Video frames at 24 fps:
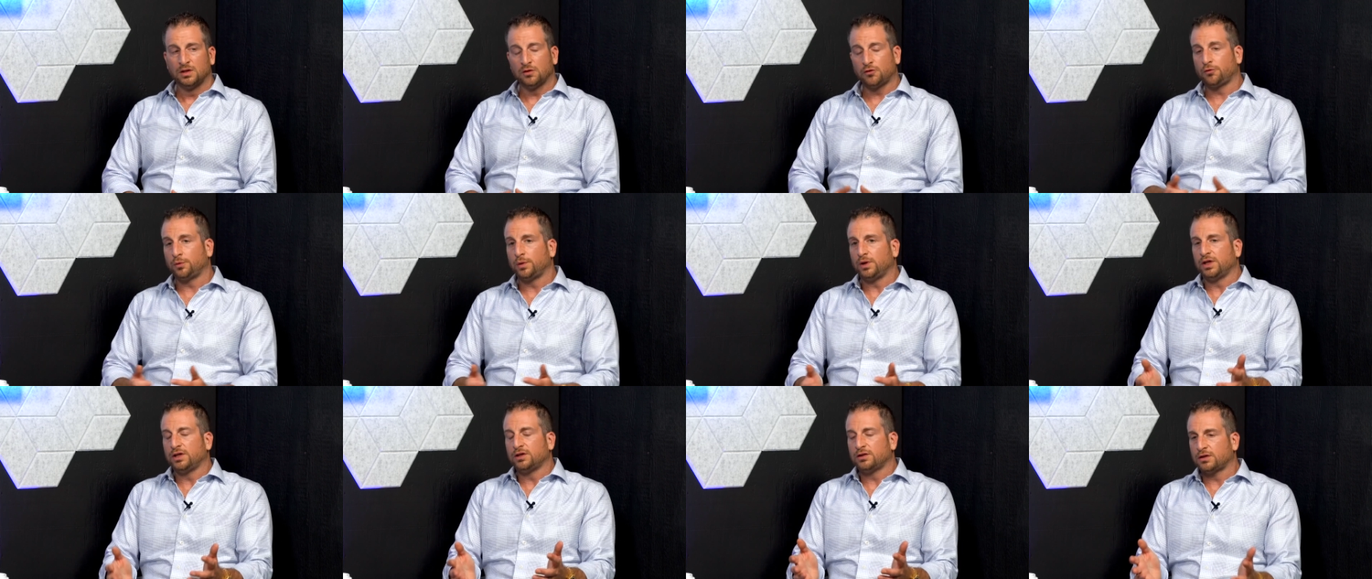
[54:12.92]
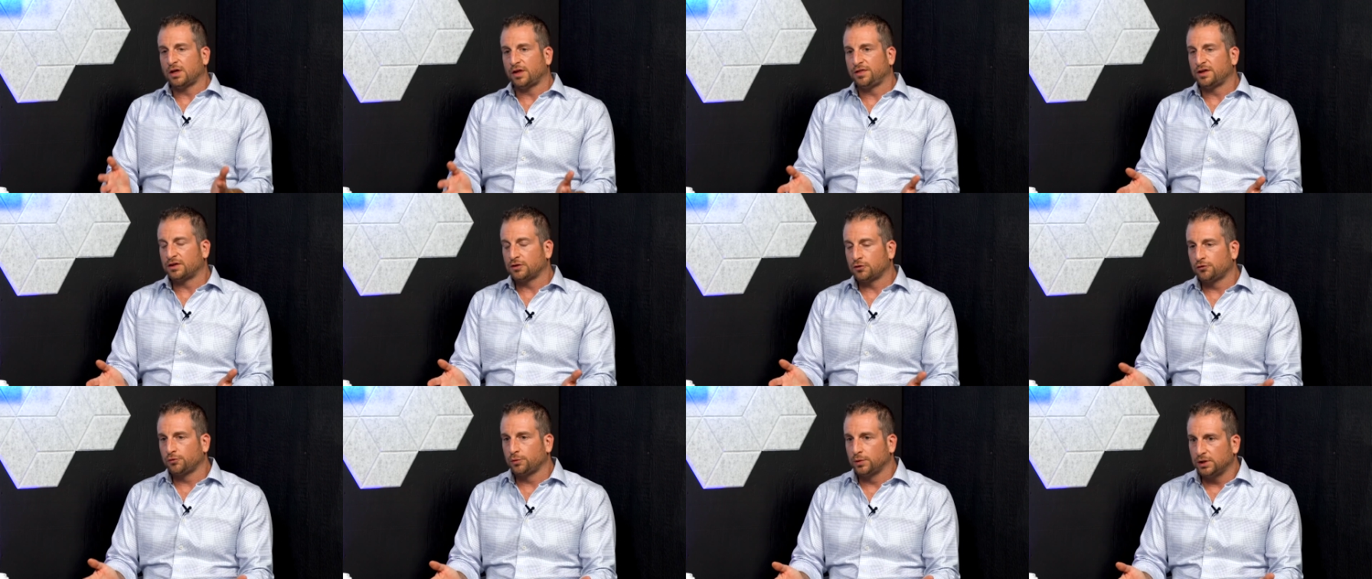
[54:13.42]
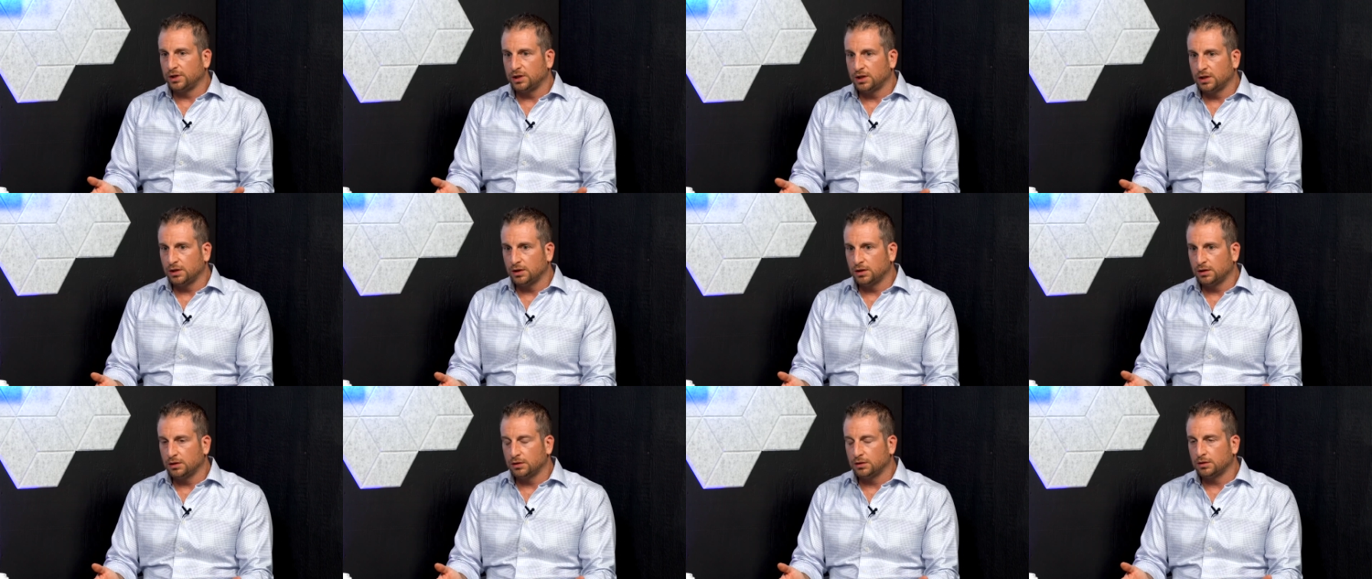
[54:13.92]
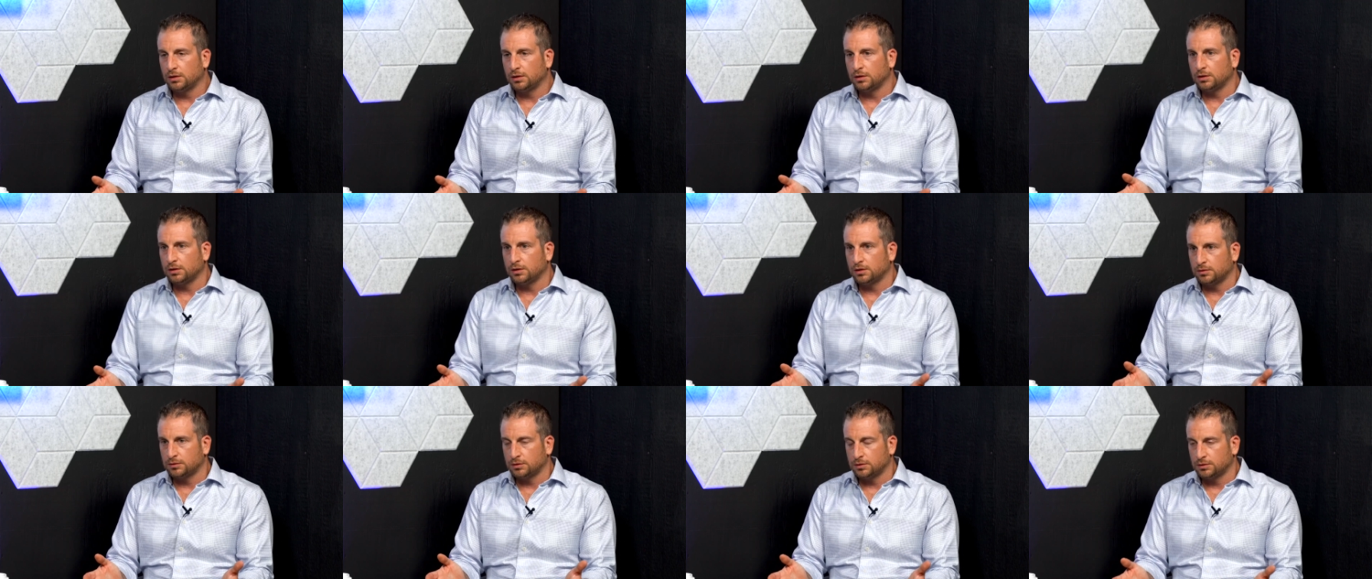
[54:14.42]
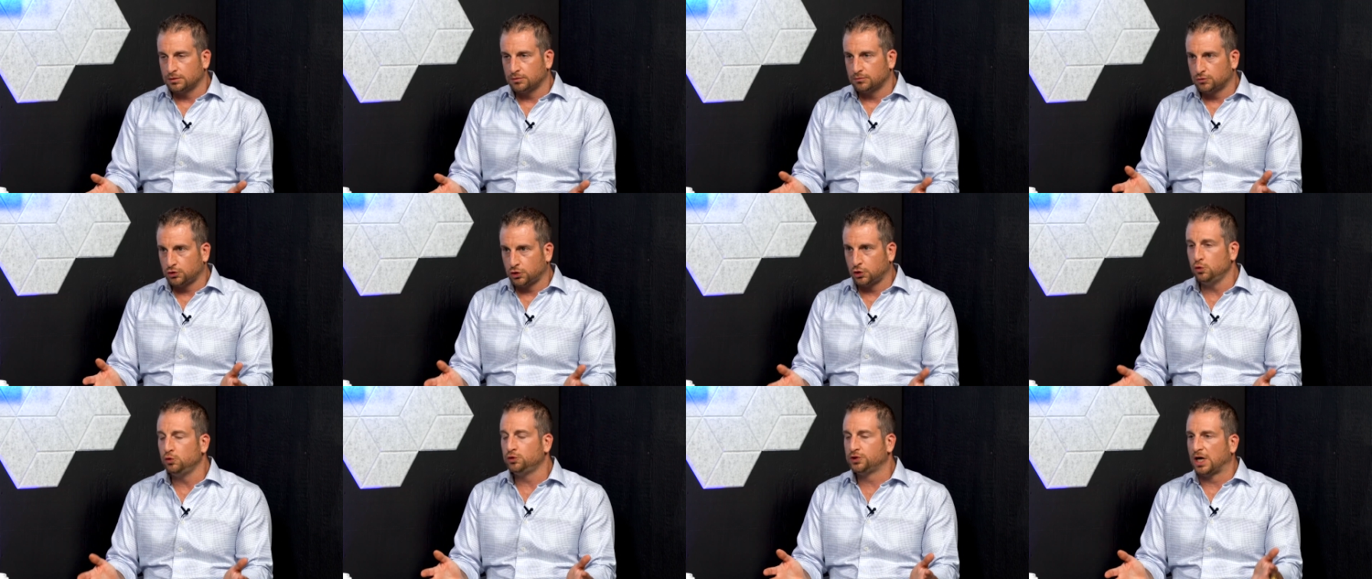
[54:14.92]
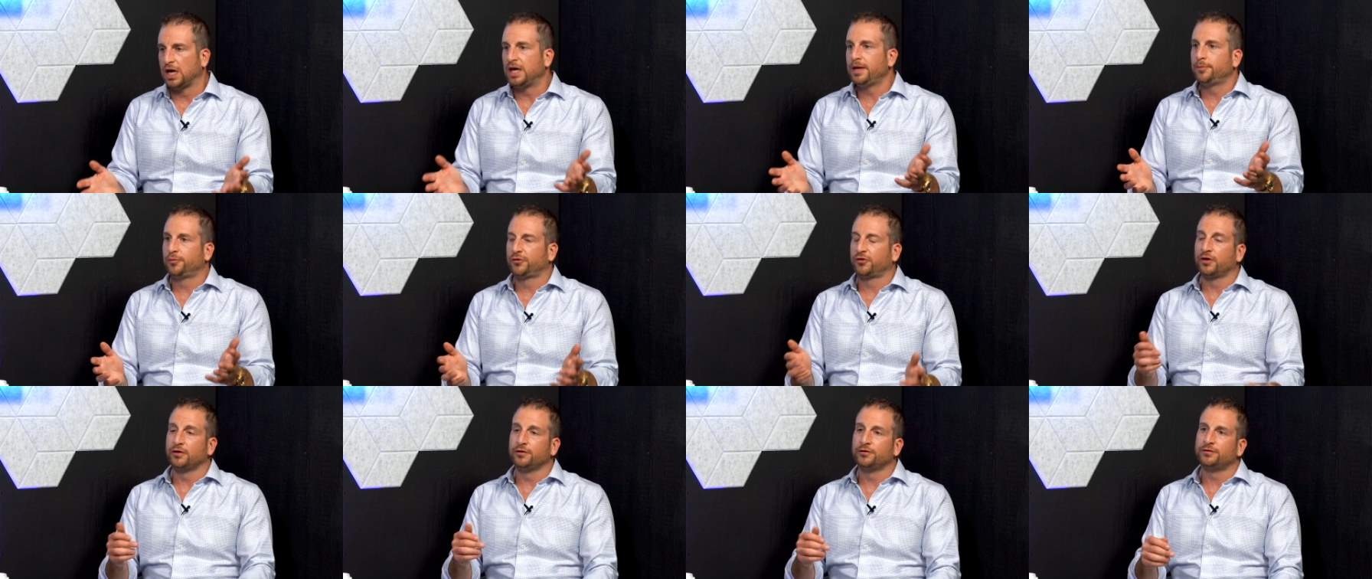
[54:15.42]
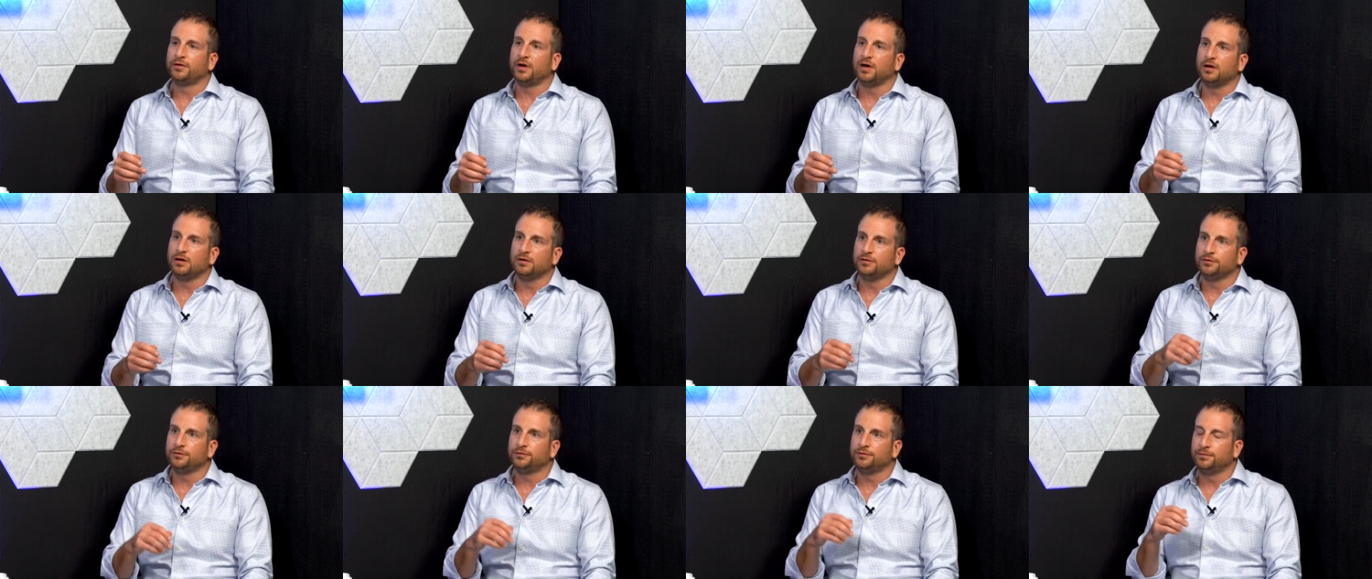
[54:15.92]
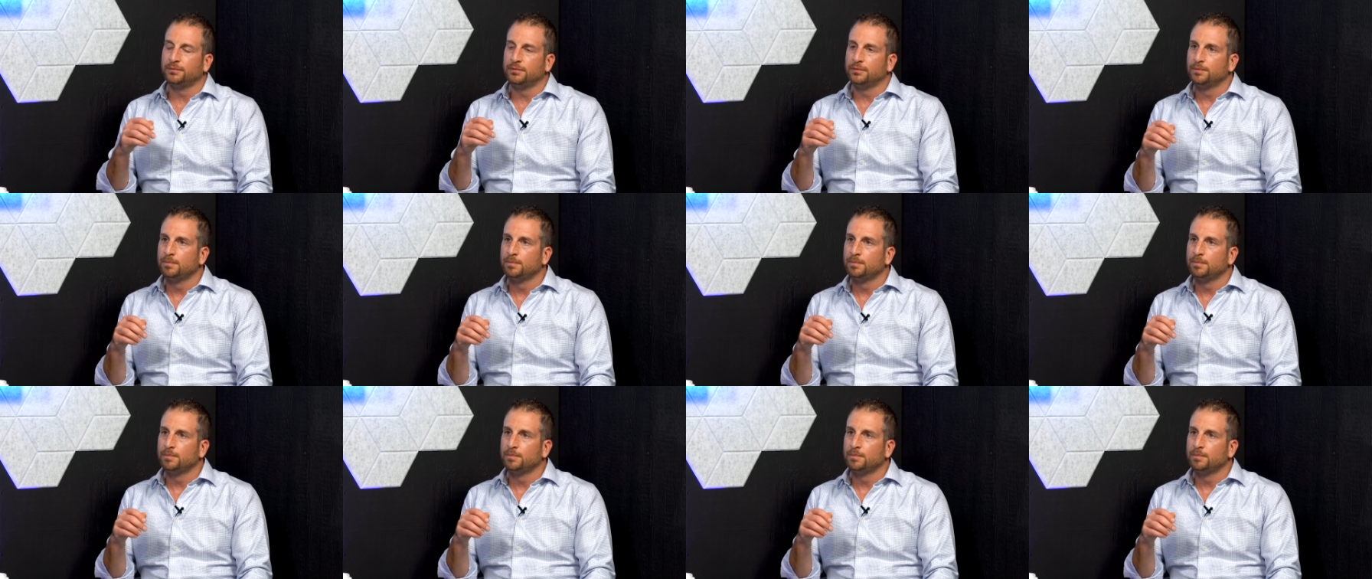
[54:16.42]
I think there's really two types of